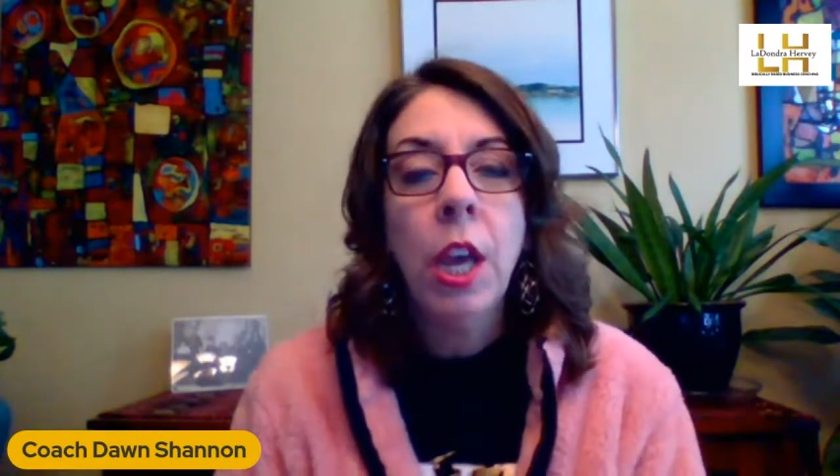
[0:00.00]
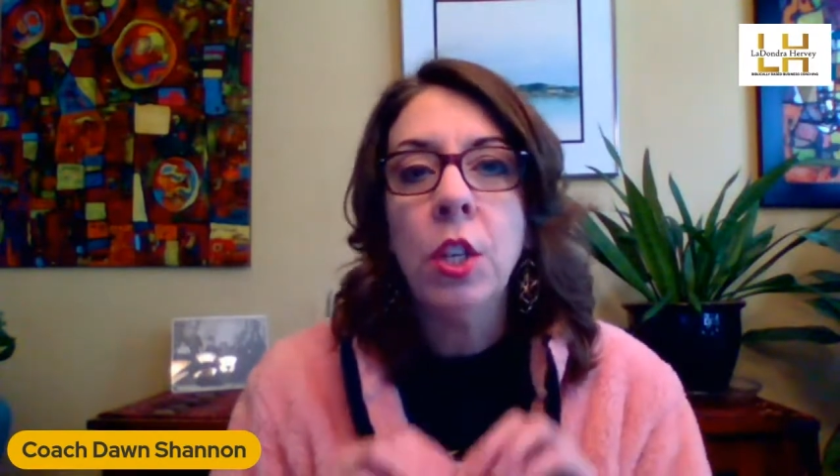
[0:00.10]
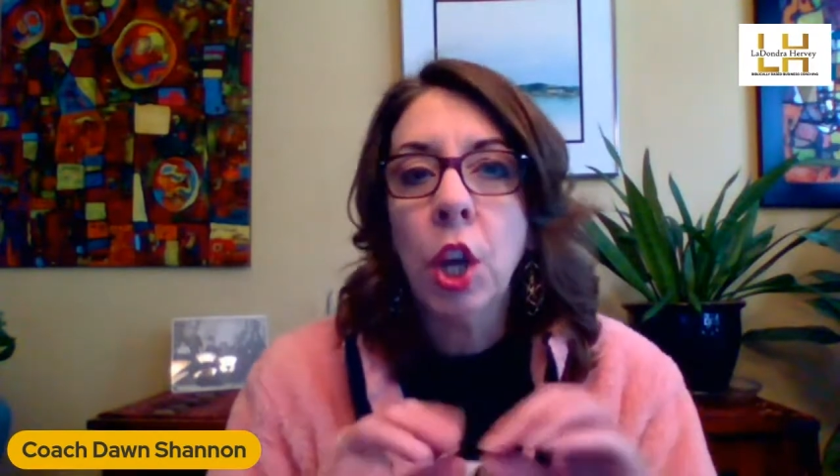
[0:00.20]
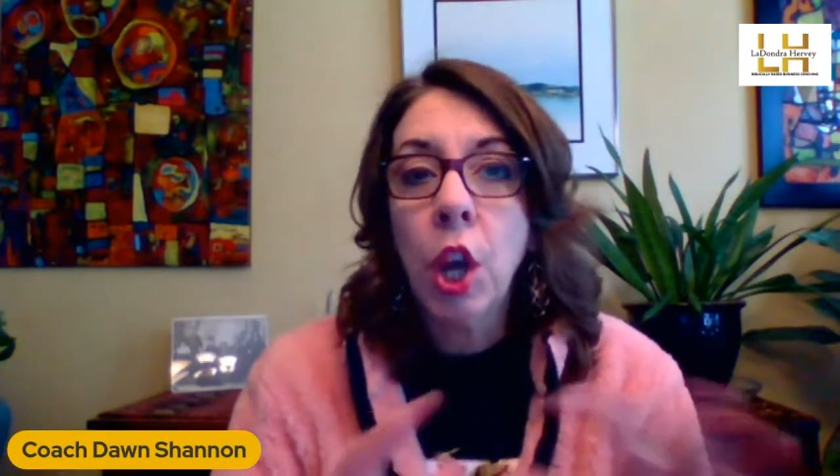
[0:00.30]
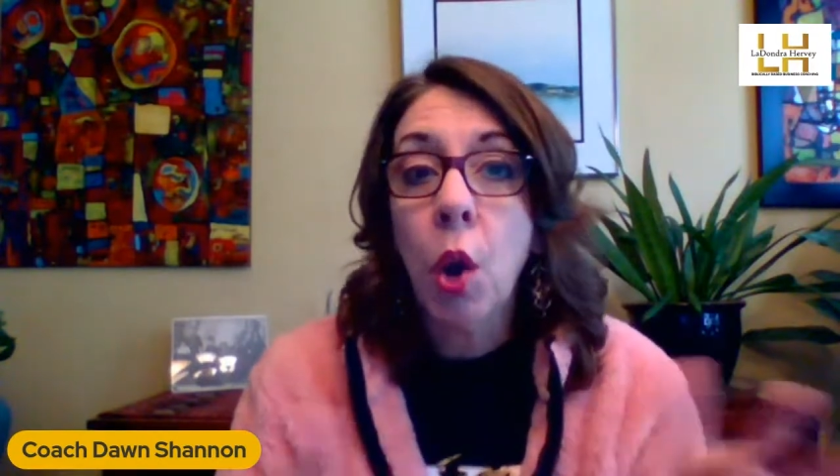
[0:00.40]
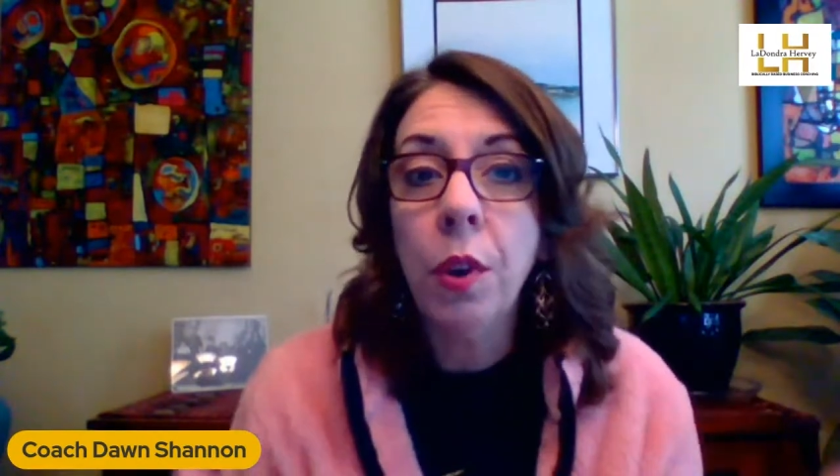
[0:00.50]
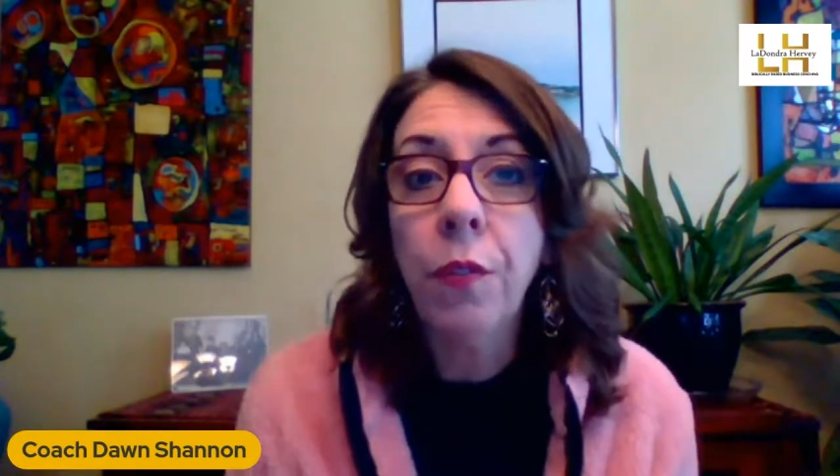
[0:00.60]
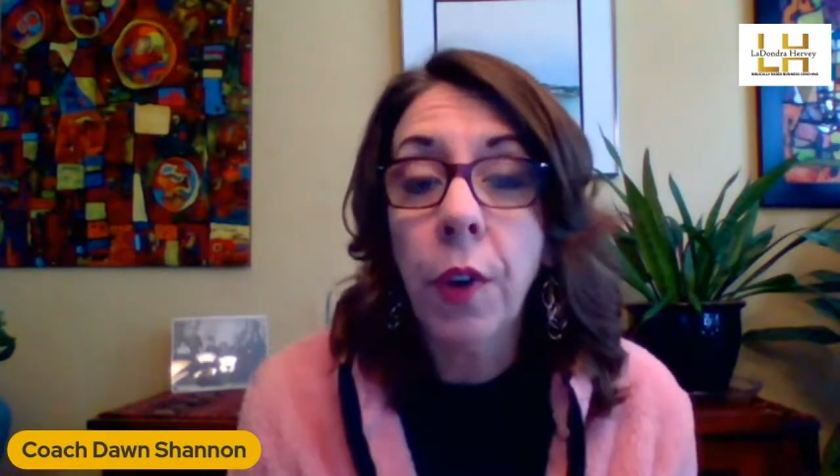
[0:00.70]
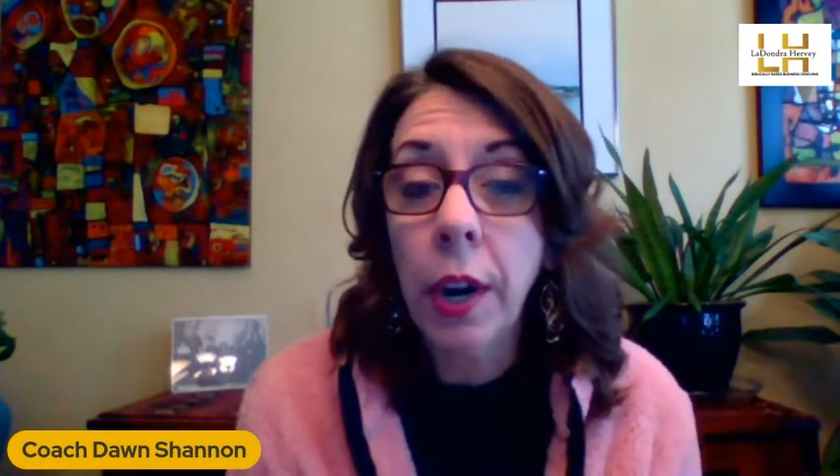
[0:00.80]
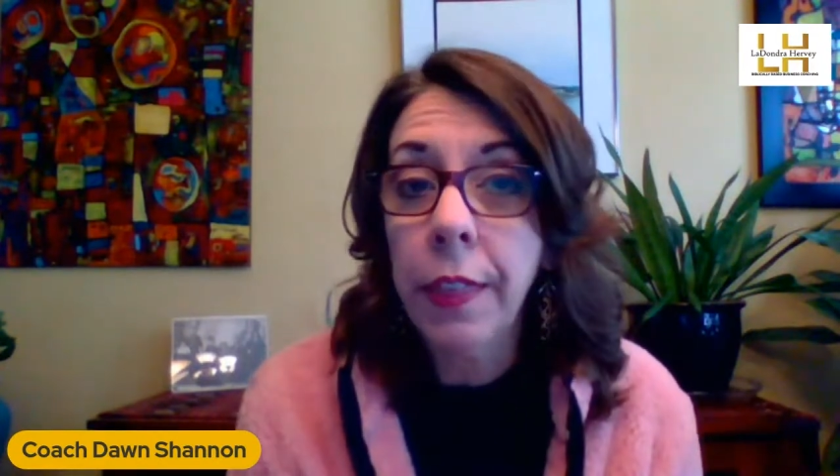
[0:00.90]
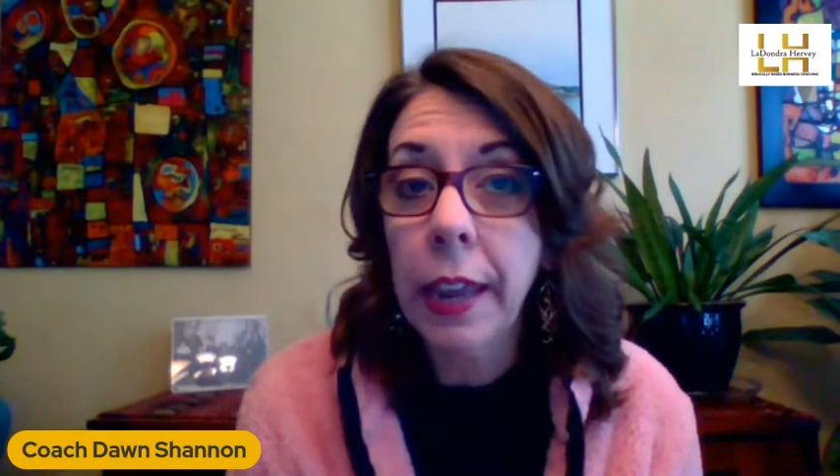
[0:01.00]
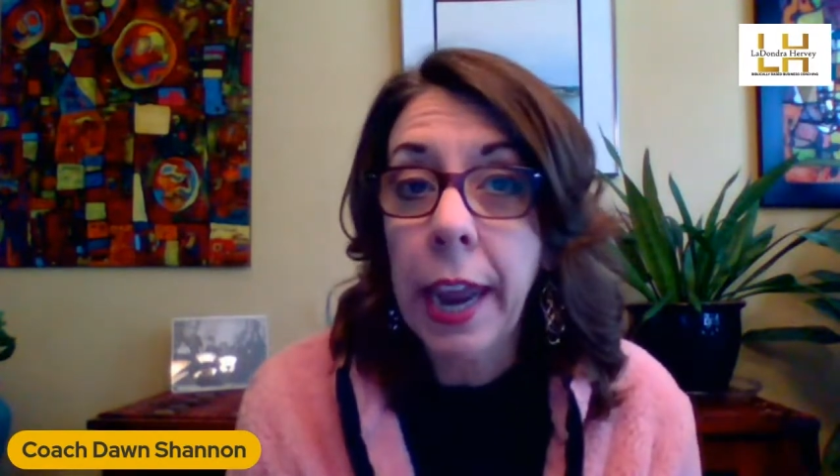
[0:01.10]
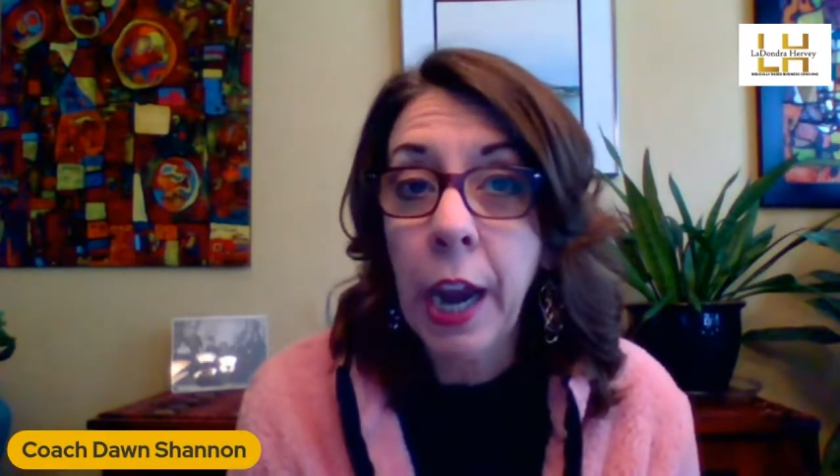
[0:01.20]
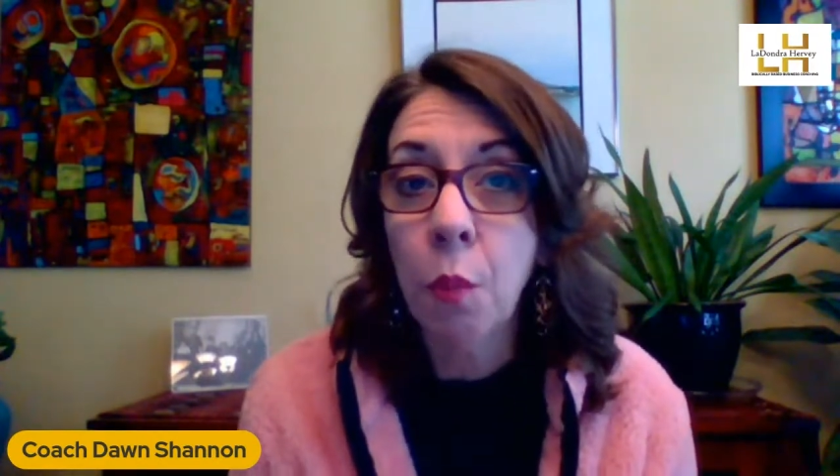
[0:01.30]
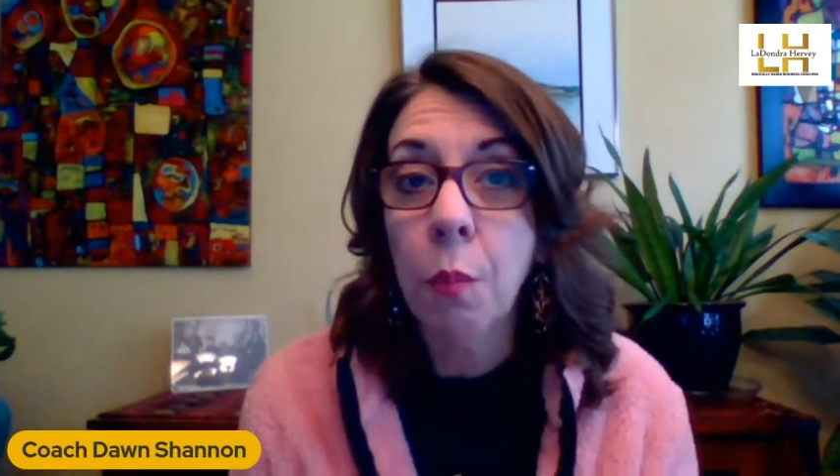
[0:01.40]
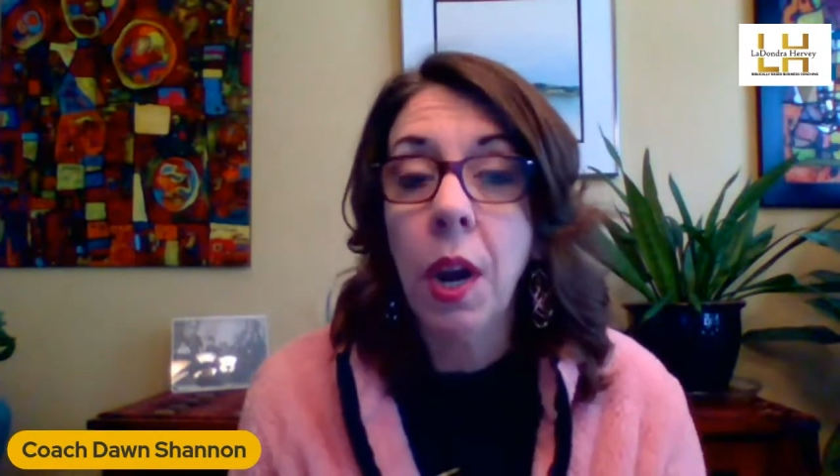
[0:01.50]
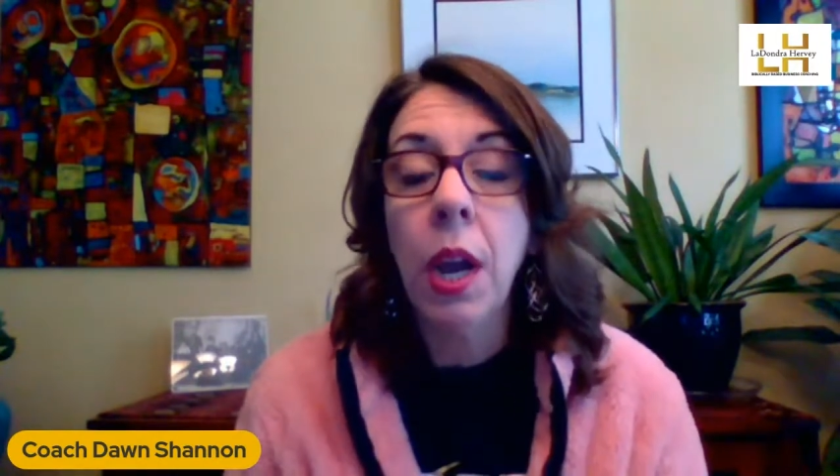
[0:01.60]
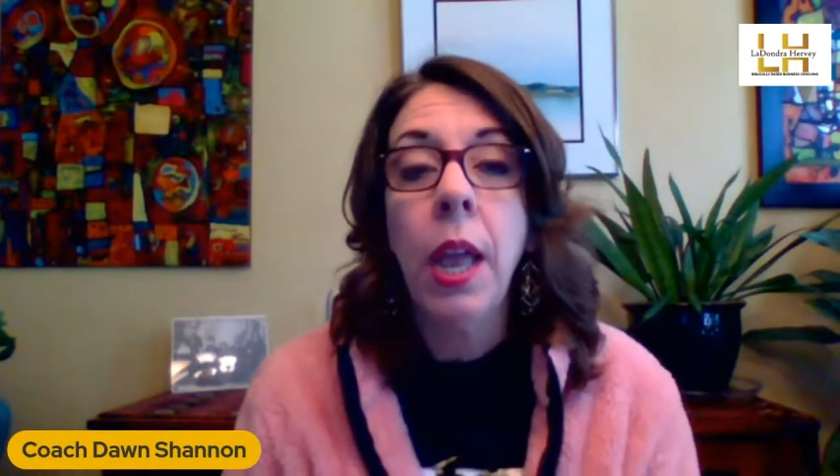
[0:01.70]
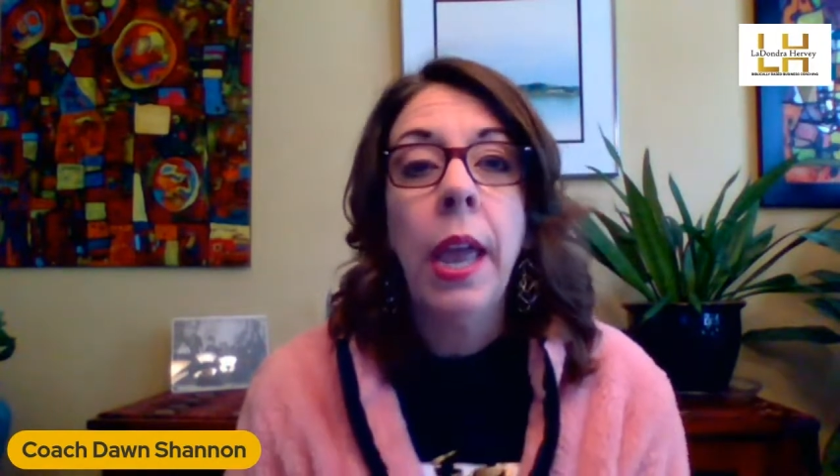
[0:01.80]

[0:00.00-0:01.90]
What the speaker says: to go in front of the camera